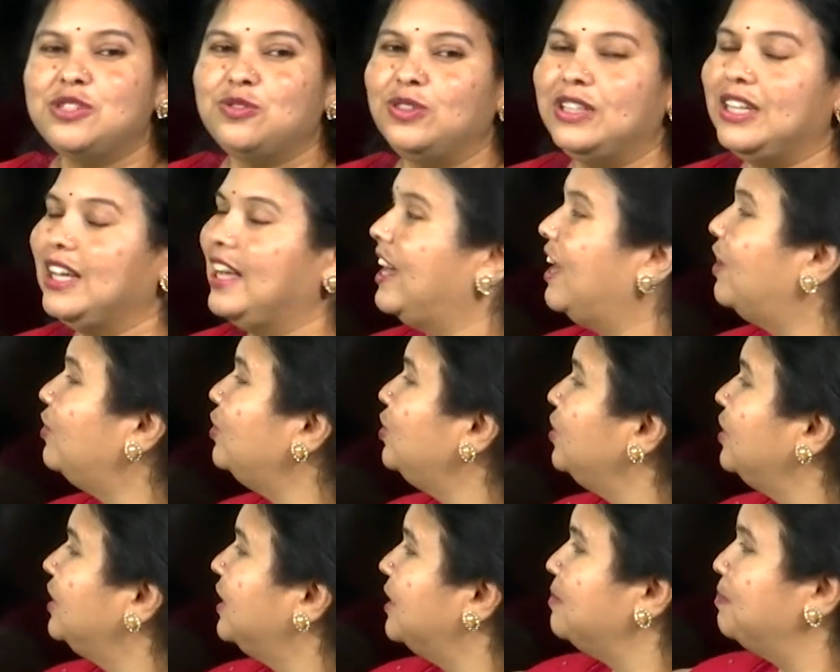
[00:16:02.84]
we have to
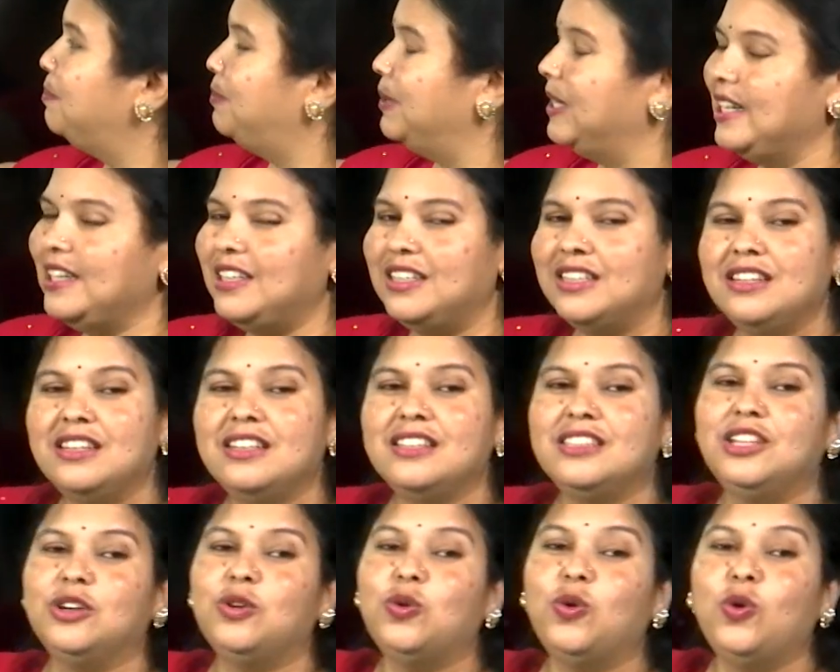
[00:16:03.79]
compare
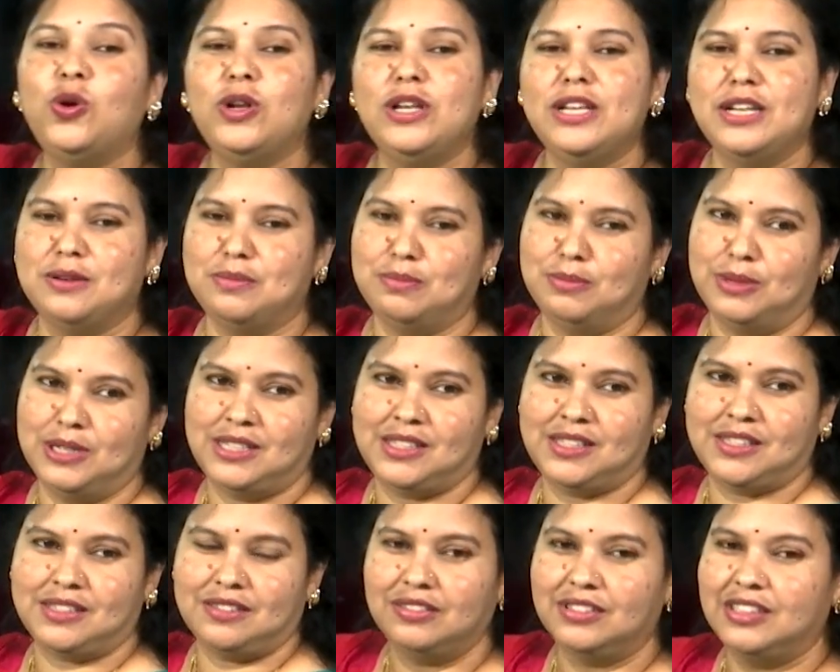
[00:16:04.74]
the whole
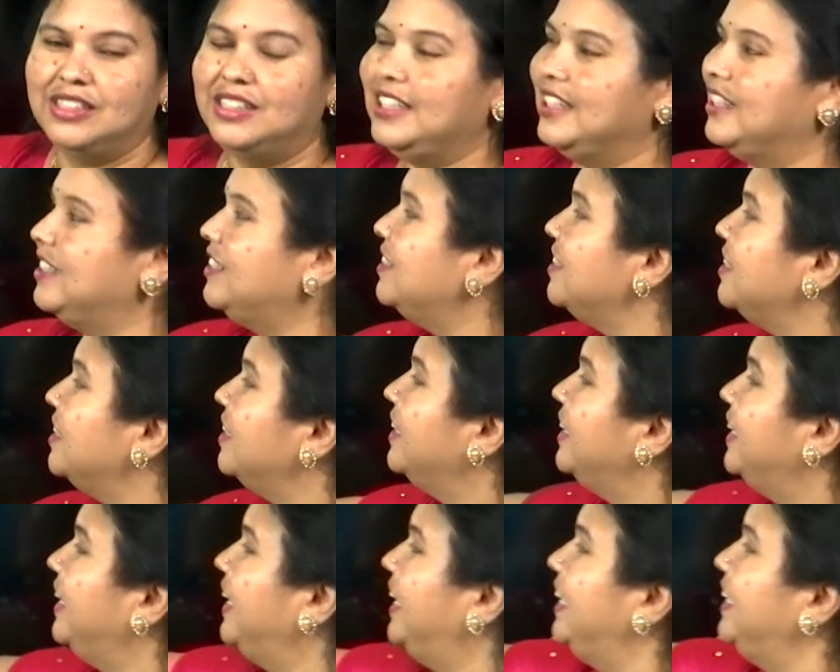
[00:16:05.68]
numbers. Here
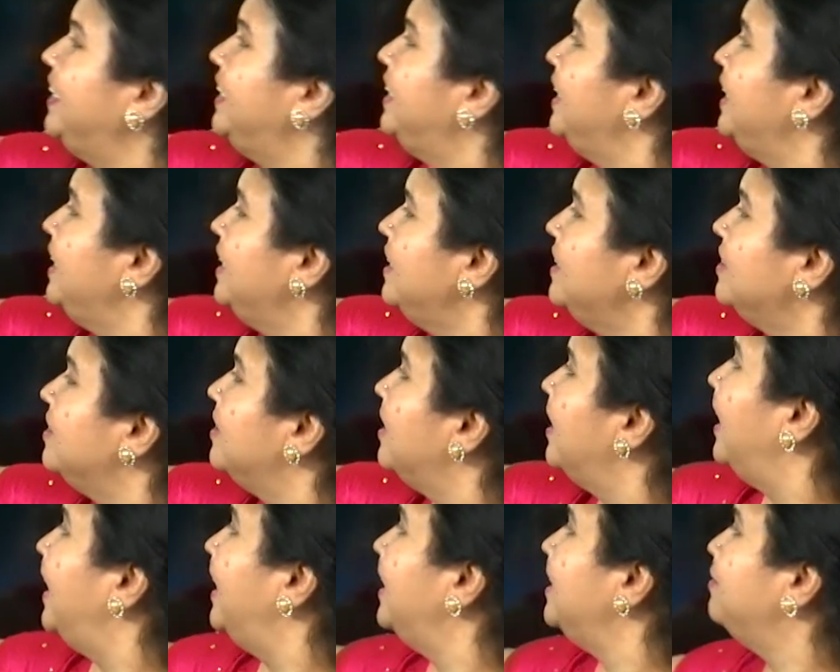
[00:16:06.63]
18
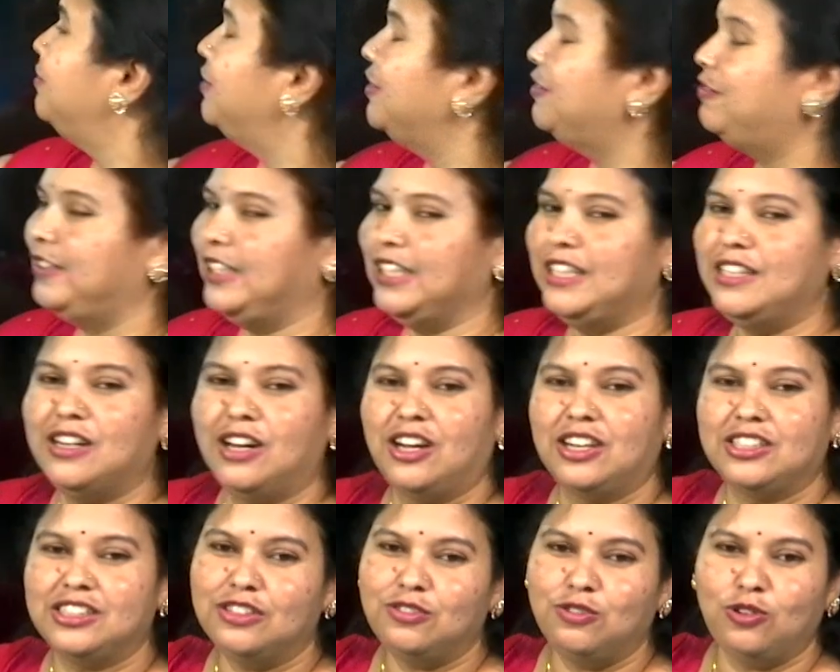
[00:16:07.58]
and 15 are
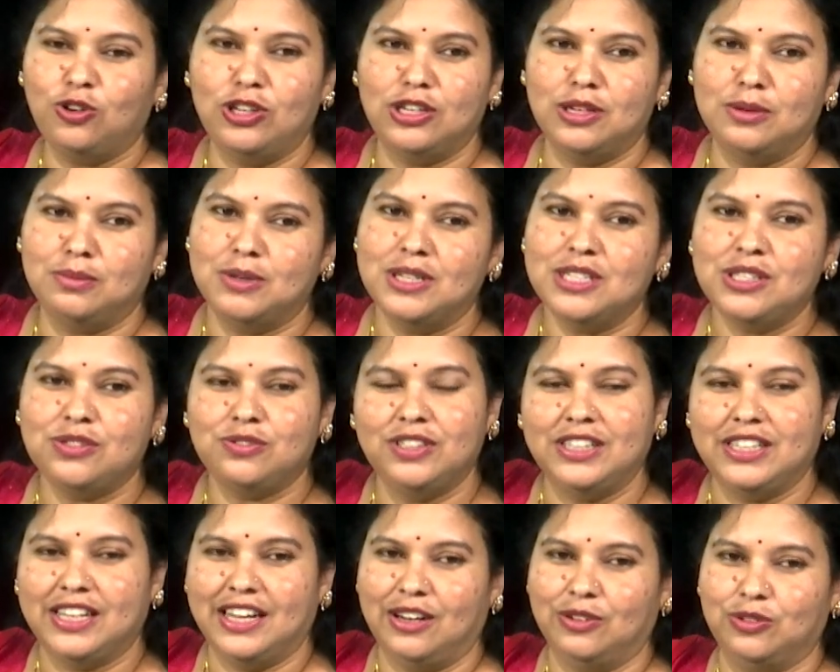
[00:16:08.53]
the whole numbers we
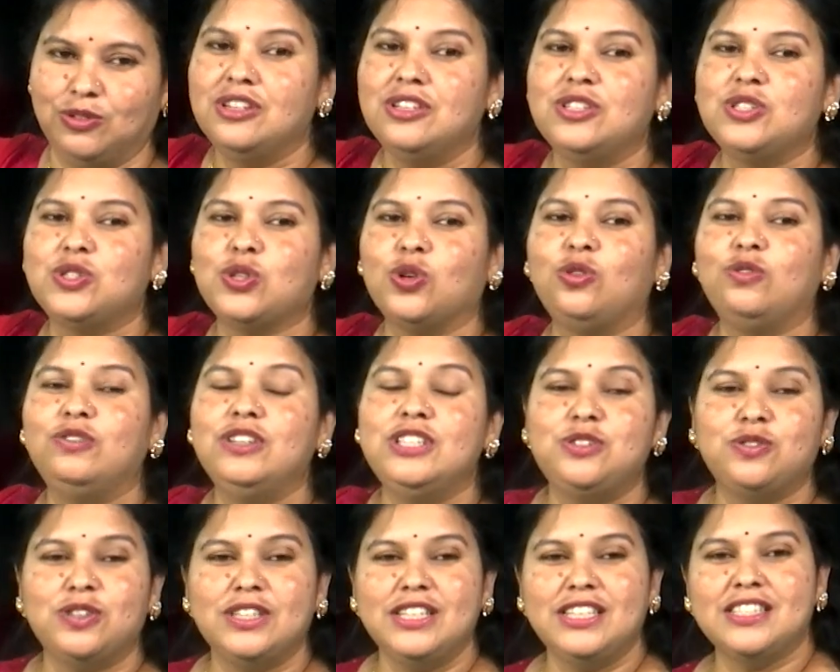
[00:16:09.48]
have. So, which
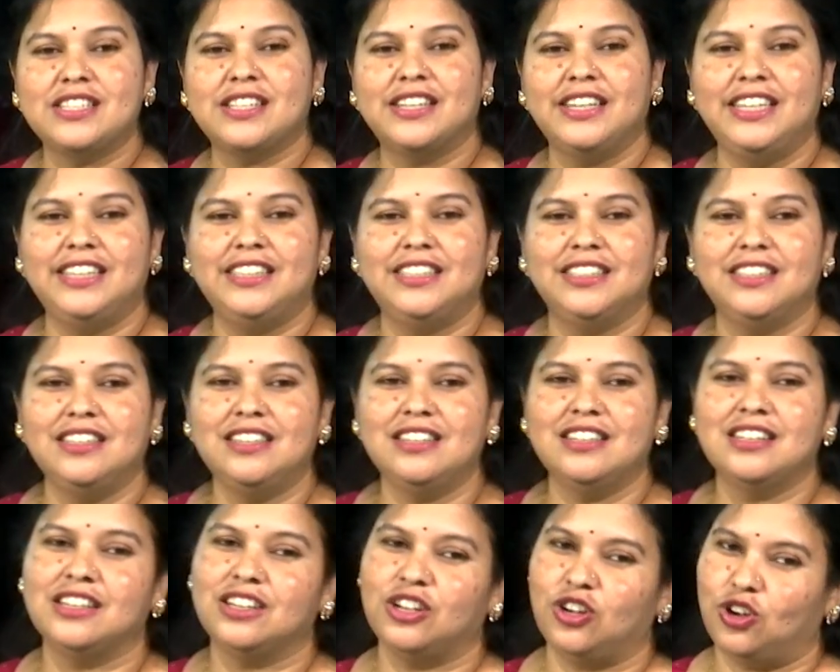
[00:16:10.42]
one is greater?
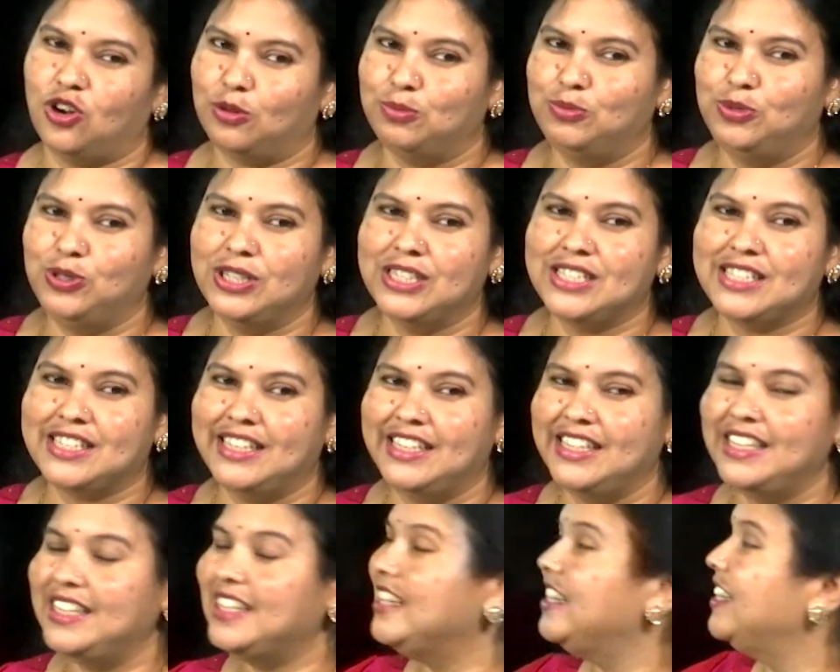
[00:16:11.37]
Obviously
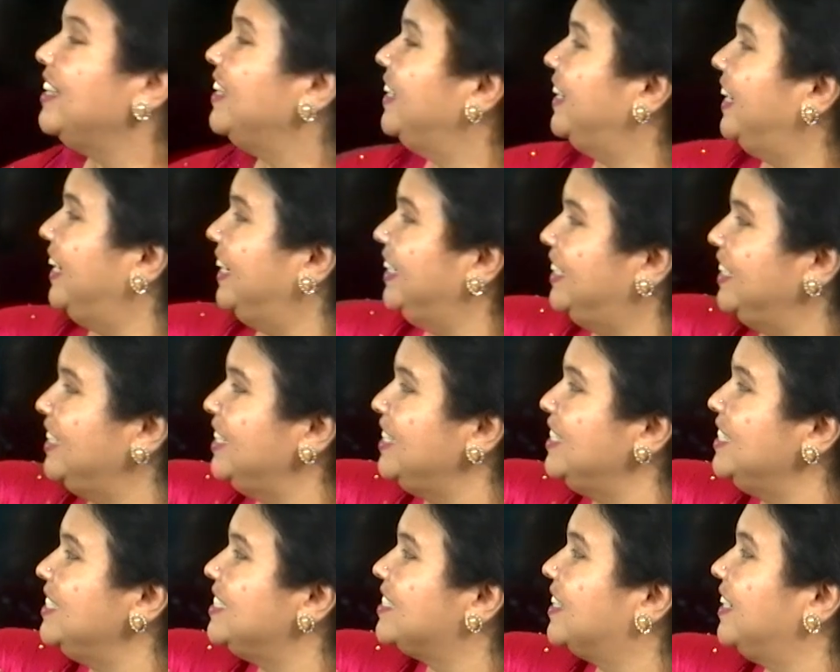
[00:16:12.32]
18
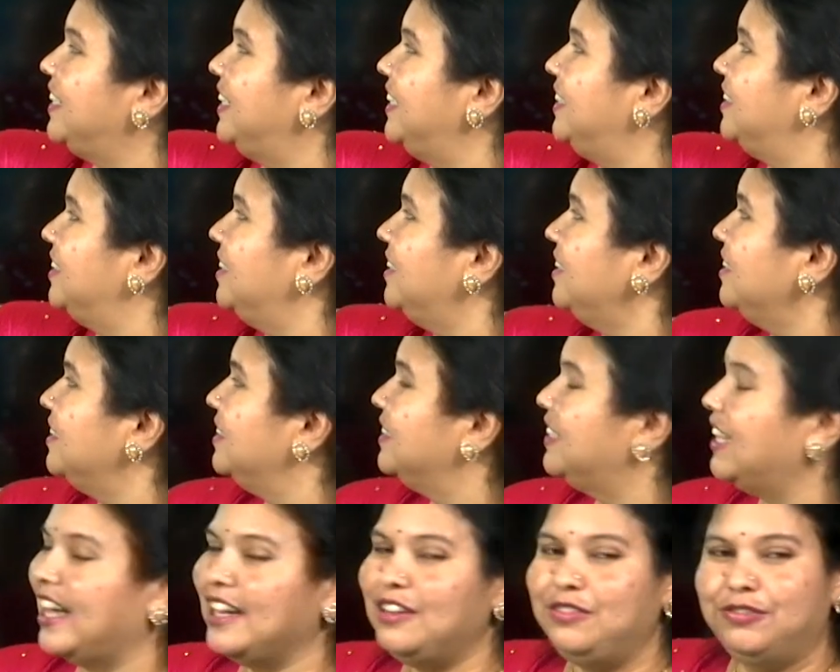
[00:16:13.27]
is greater
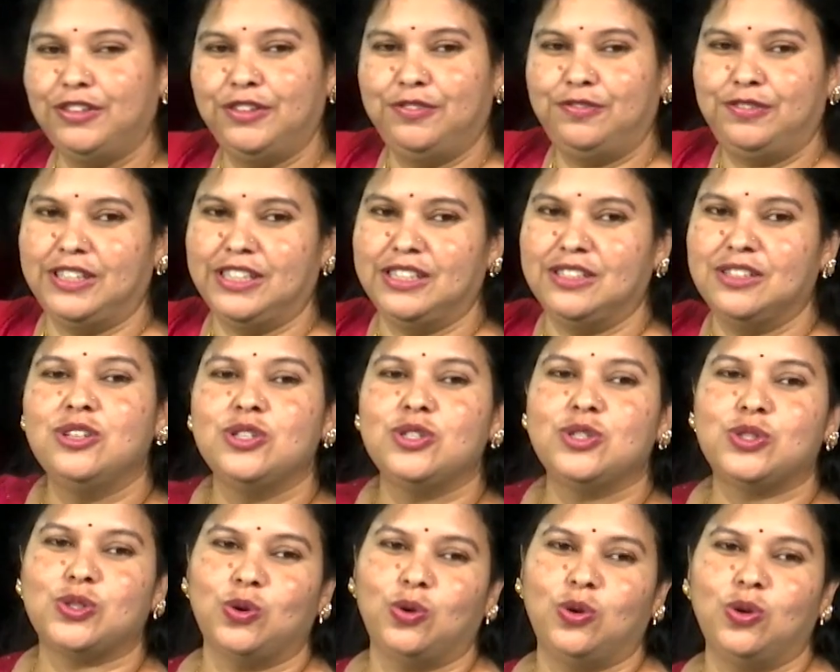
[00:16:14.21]
than 15.
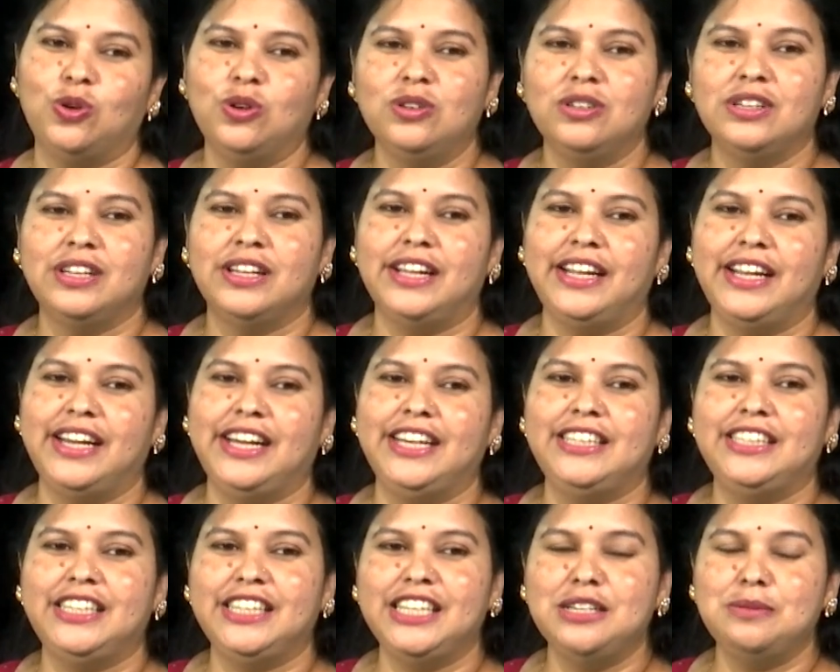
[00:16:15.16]
So,
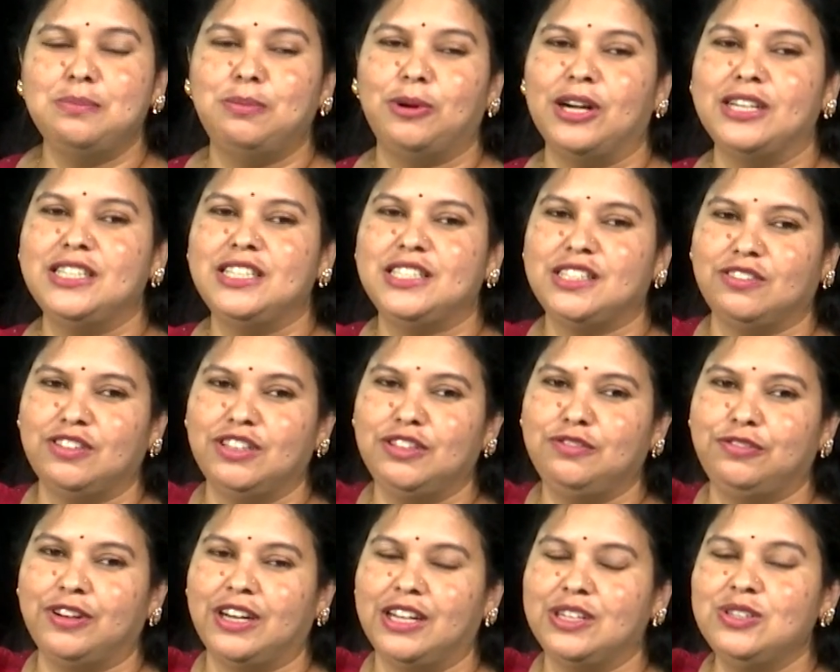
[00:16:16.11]

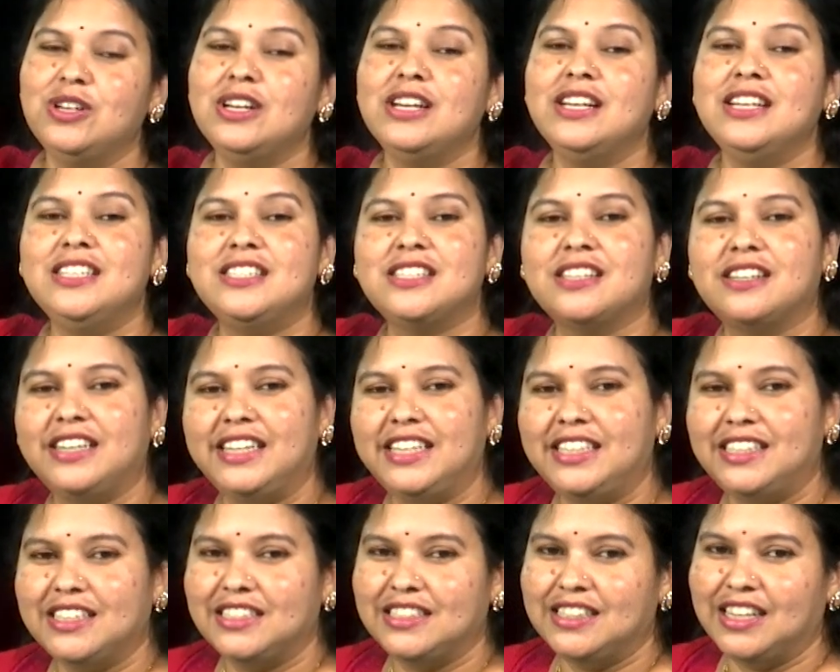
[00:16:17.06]
18.75 is
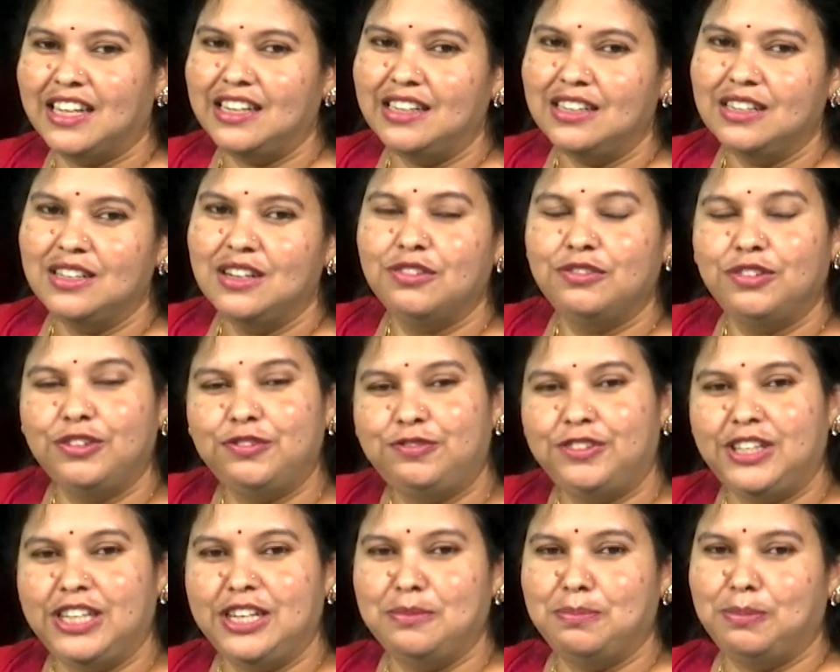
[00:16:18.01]
greater than
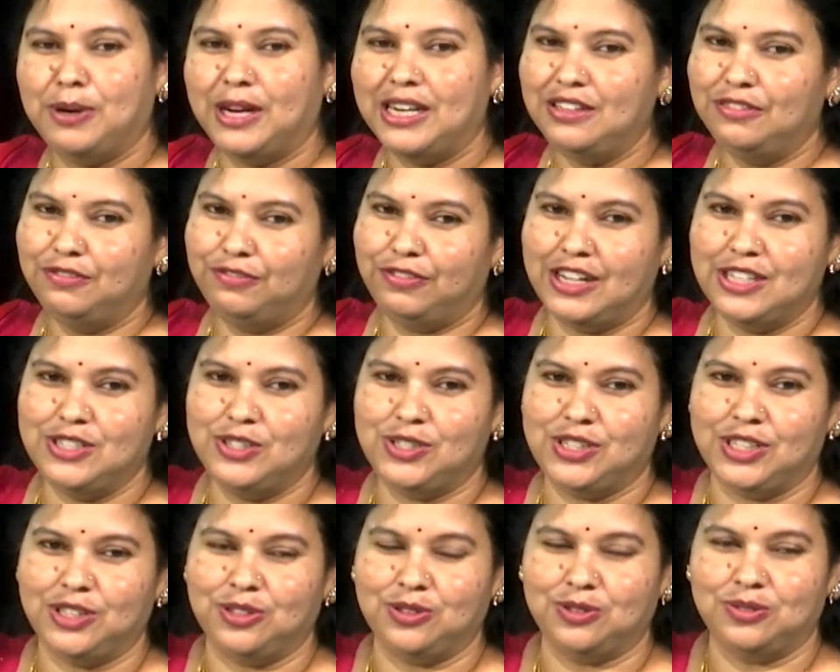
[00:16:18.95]
15.50.